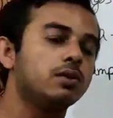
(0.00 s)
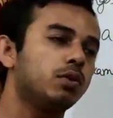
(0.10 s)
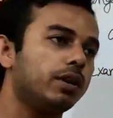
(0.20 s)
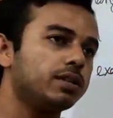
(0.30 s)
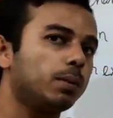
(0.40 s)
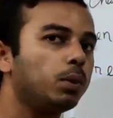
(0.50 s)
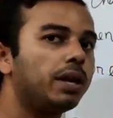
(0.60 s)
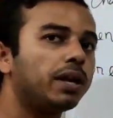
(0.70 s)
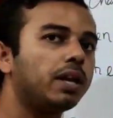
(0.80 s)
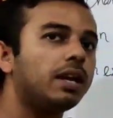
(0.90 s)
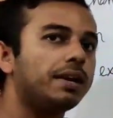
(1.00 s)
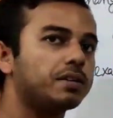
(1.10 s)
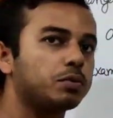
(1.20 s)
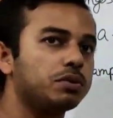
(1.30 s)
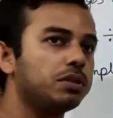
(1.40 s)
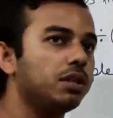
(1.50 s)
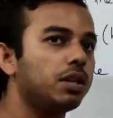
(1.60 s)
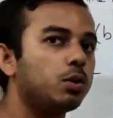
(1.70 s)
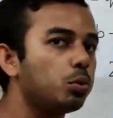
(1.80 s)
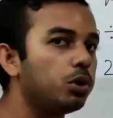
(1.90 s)
for example, again let us
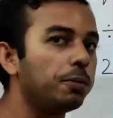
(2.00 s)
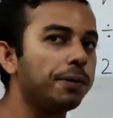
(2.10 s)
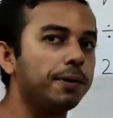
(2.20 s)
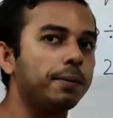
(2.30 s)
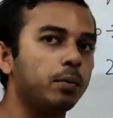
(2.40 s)
consider 2 divided